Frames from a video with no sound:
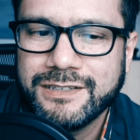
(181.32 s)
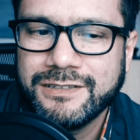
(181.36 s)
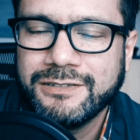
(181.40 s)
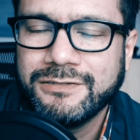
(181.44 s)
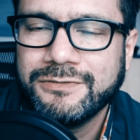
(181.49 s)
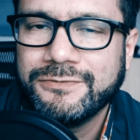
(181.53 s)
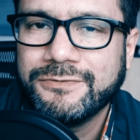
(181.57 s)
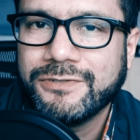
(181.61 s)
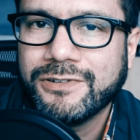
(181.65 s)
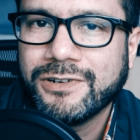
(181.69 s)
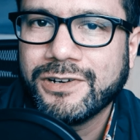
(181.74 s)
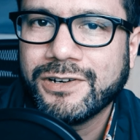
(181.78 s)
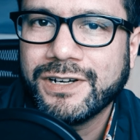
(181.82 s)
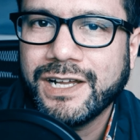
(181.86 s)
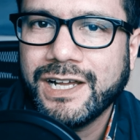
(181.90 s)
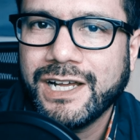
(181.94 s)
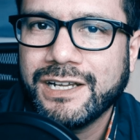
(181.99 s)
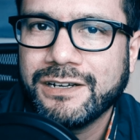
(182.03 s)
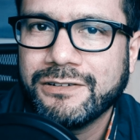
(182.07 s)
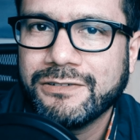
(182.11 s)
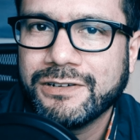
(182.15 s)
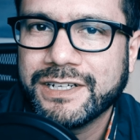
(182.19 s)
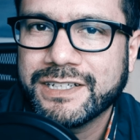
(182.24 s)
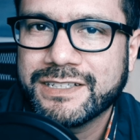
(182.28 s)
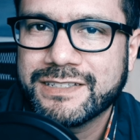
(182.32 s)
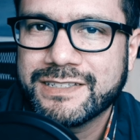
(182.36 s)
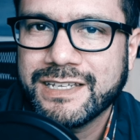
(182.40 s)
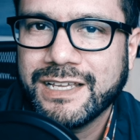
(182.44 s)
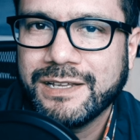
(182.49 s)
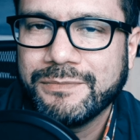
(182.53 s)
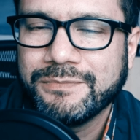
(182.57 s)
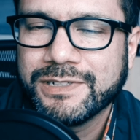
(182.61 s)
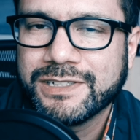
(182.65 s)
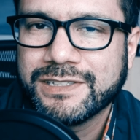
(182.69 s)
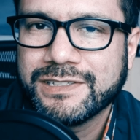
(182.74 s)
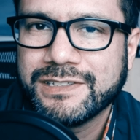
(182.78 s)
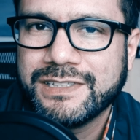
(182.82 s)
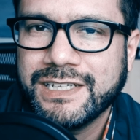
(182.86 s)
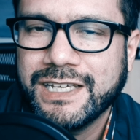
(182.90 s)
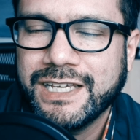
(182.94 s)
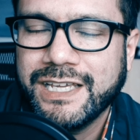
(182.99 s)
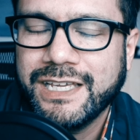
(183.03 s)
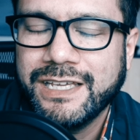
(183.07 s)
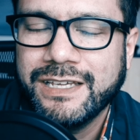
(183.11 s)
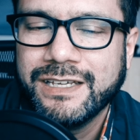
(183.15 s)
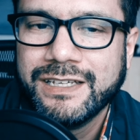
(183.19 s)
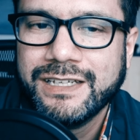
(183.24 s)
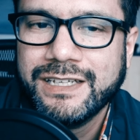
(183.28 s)
So for our example
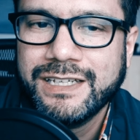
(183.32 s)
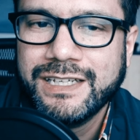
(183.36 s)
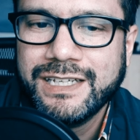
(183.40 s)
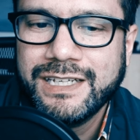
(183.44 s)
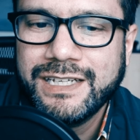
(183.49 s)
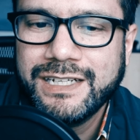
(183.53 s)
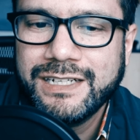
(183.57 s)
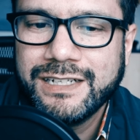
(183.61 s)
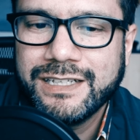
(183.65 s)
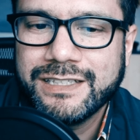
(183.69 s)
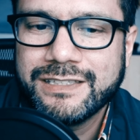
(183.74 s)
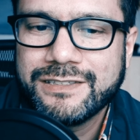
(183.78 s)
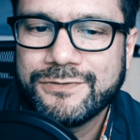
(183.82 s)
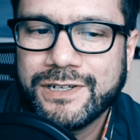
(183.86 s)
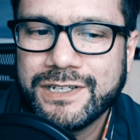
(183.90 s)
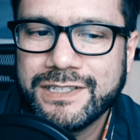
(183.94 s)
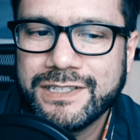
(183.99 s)
today, let's